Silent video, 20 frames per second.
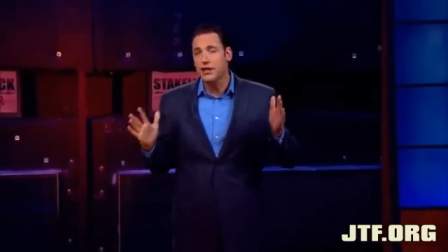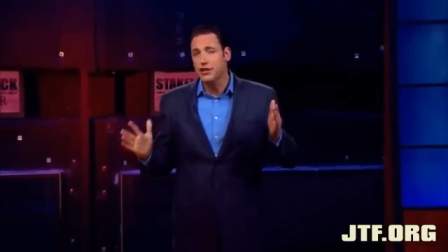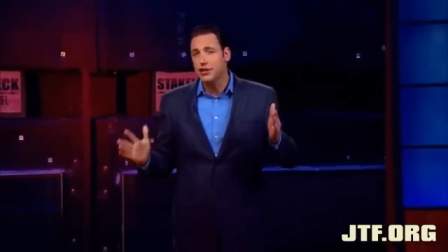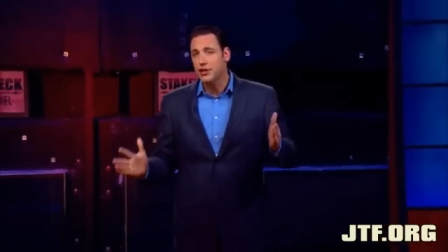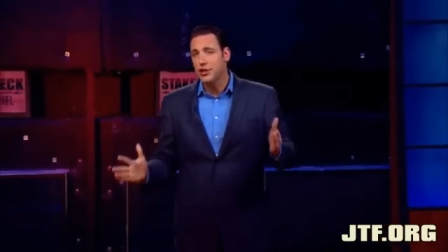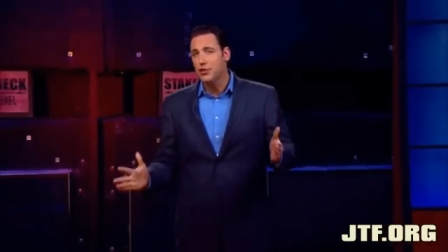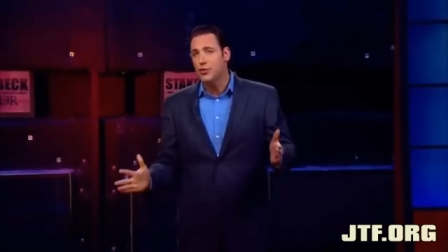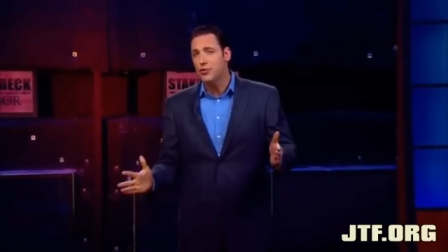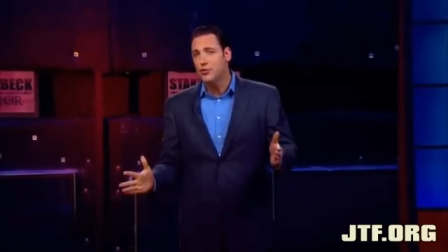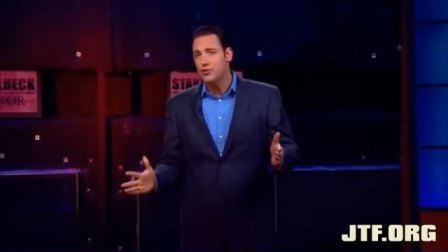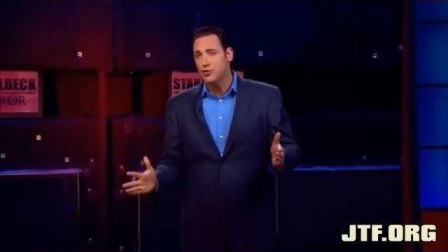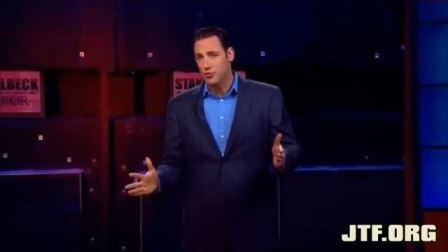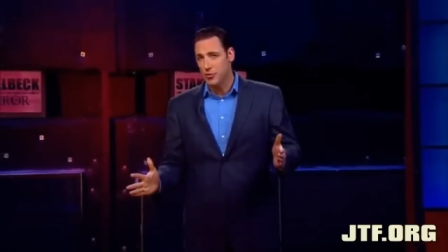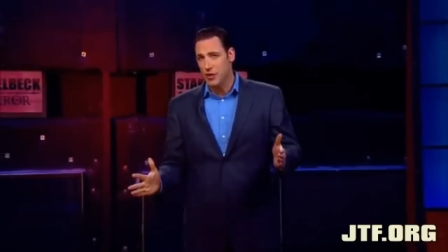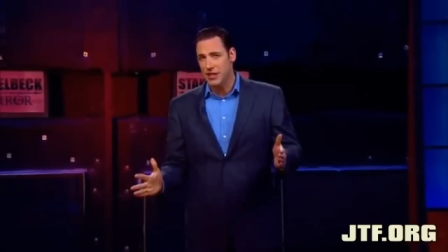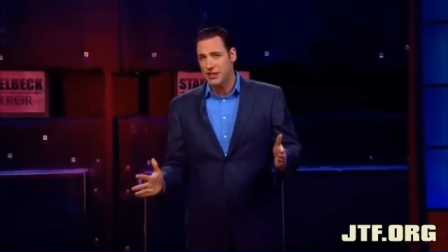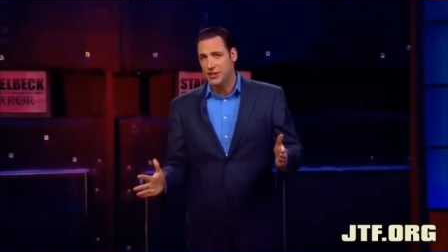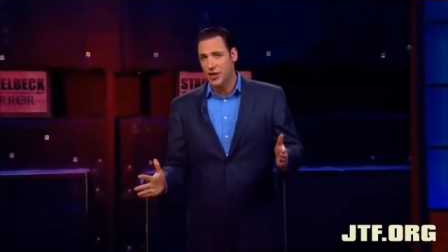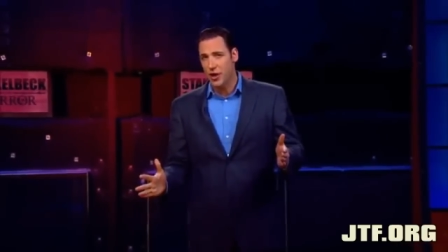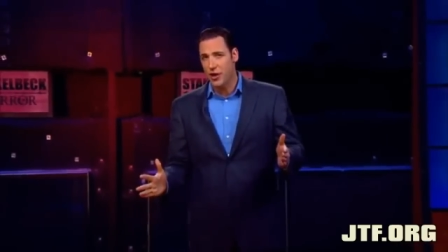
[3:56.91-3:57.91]
Jews
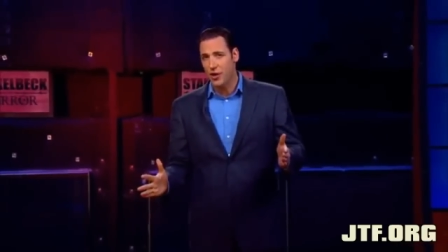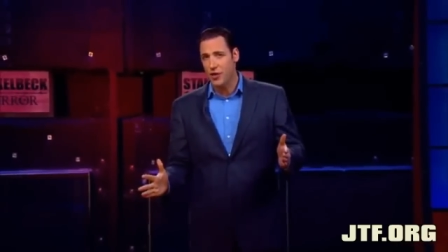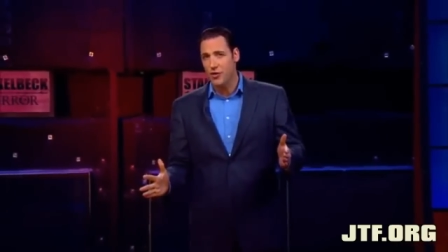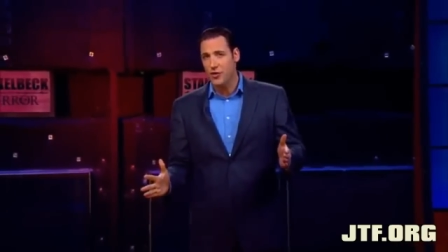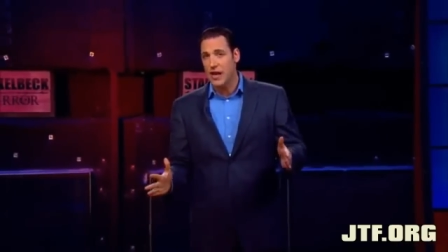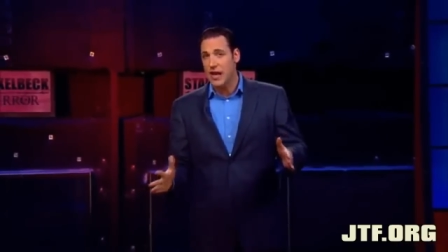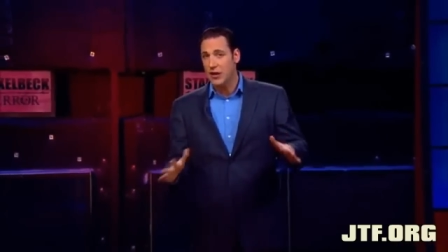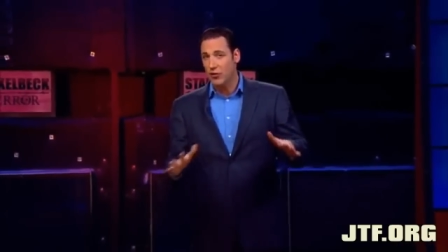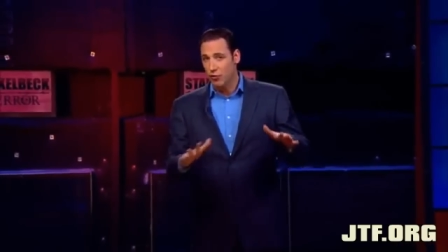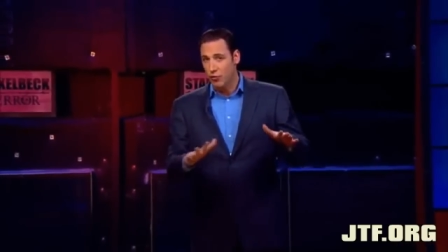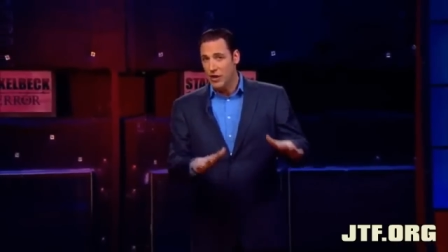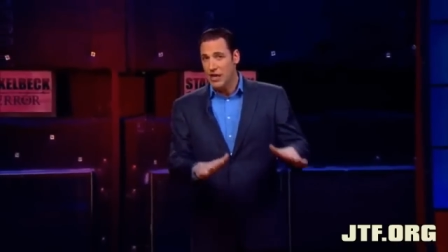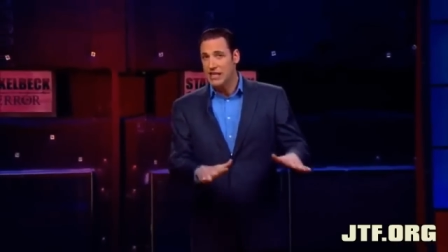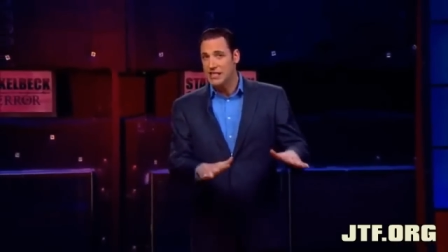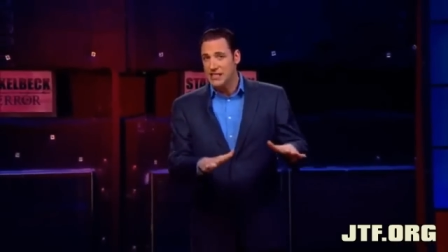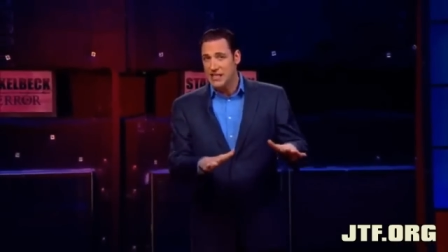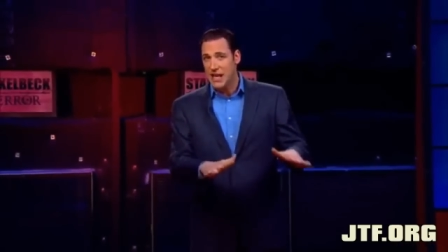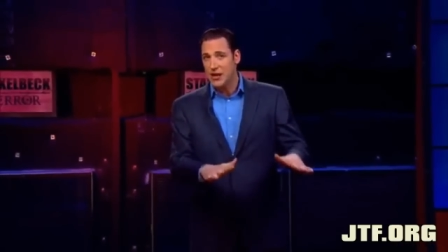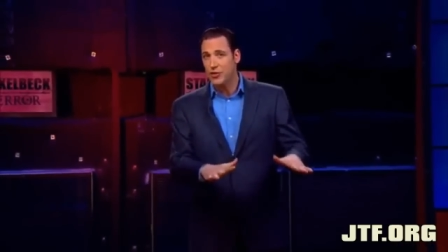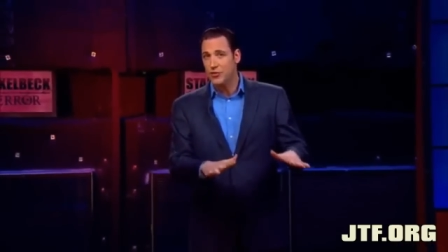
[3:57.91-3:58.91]
returned and
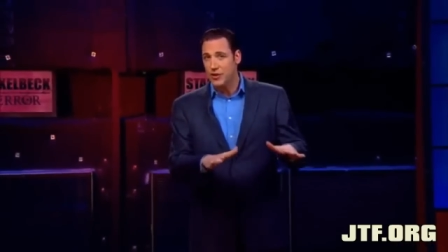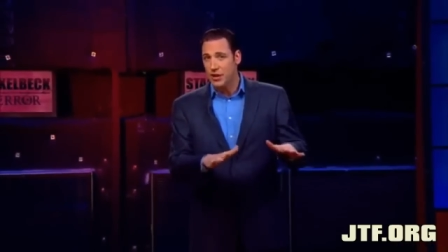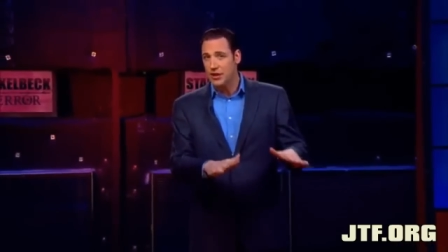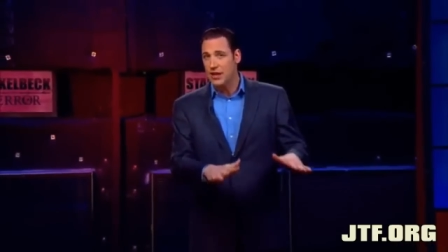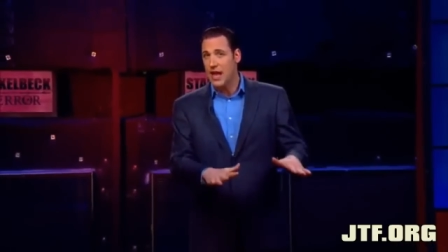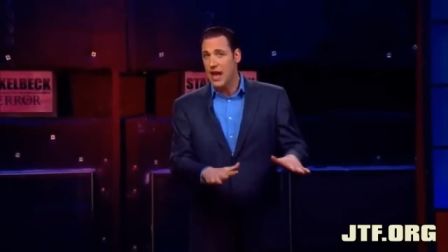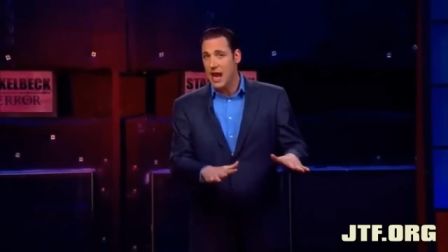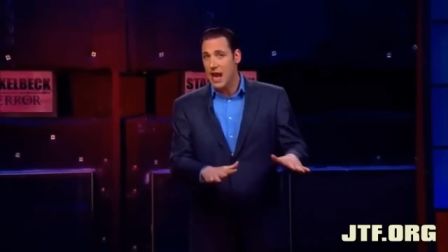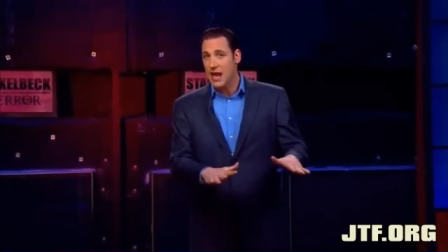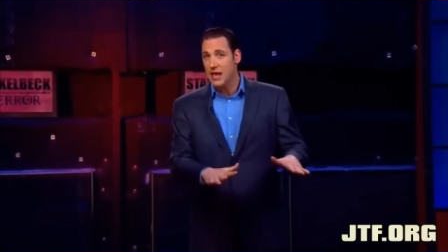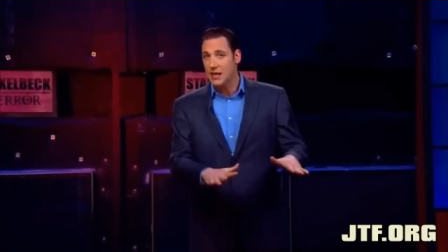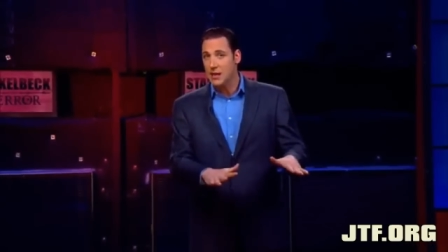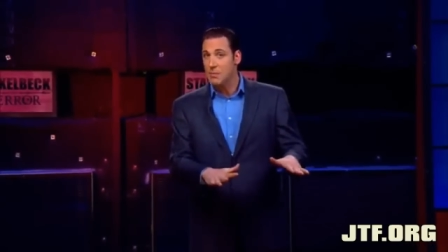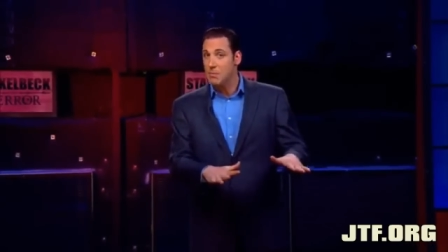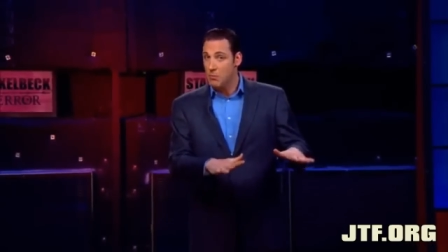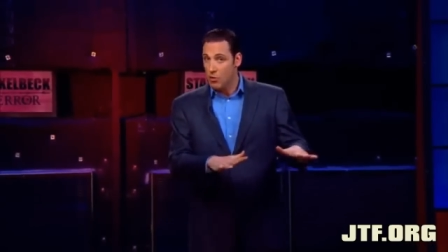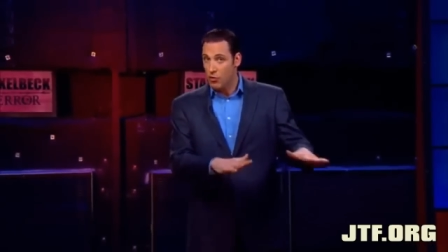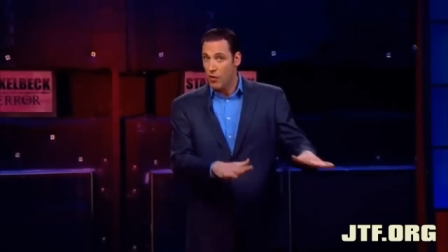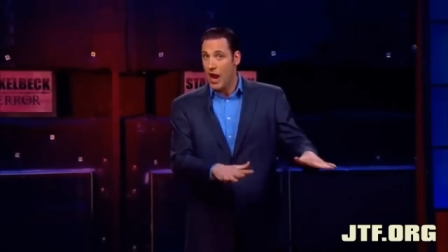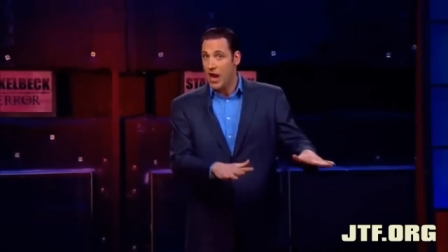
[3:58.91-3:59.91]
resettled the land
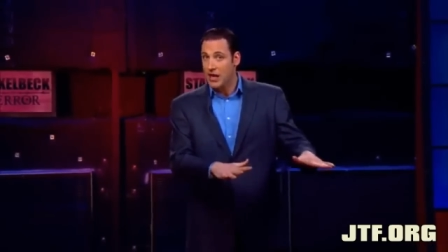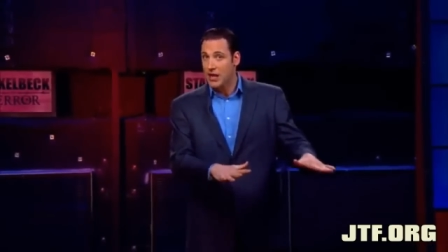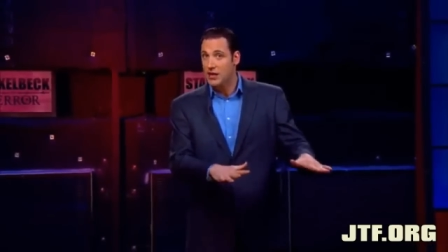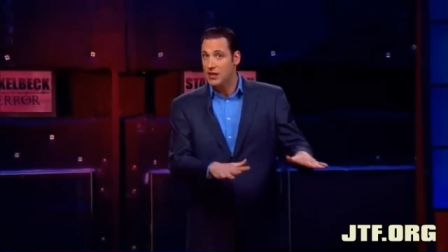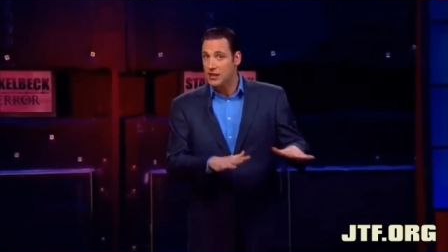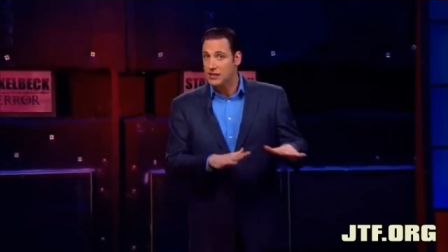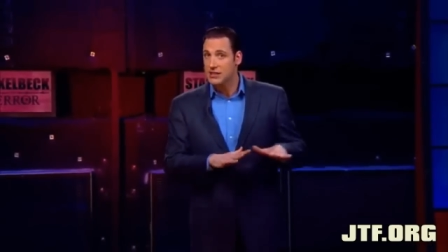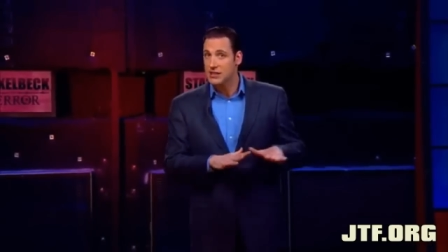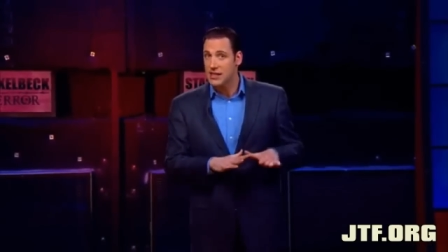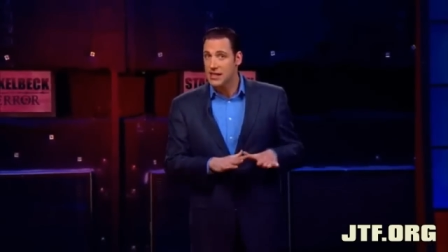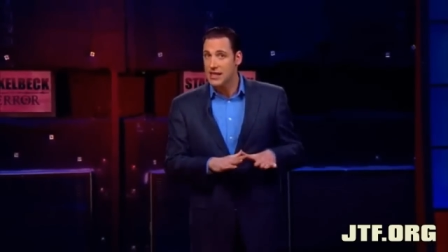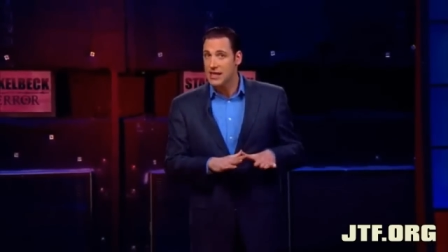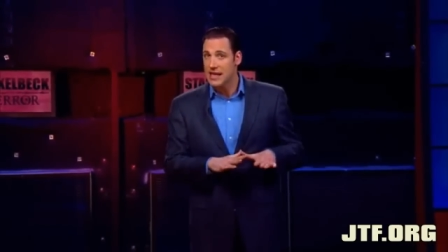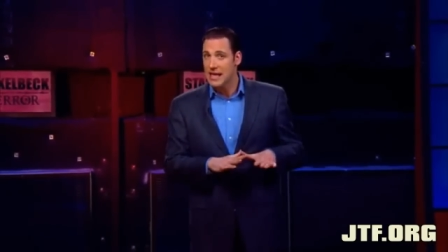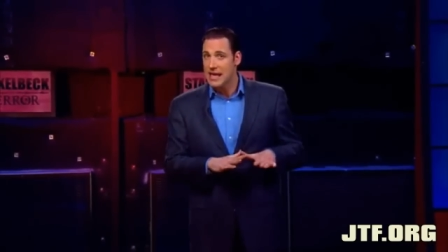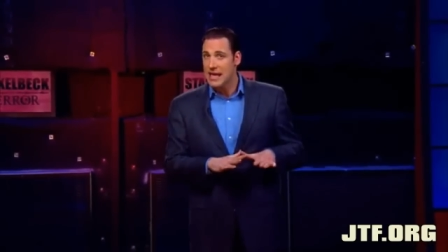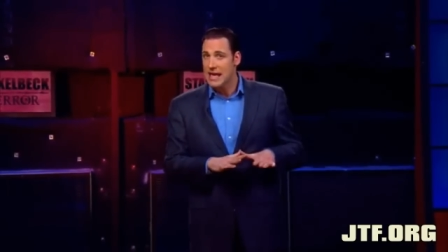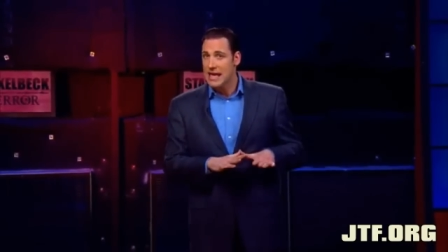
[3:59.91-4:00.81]
miraculously,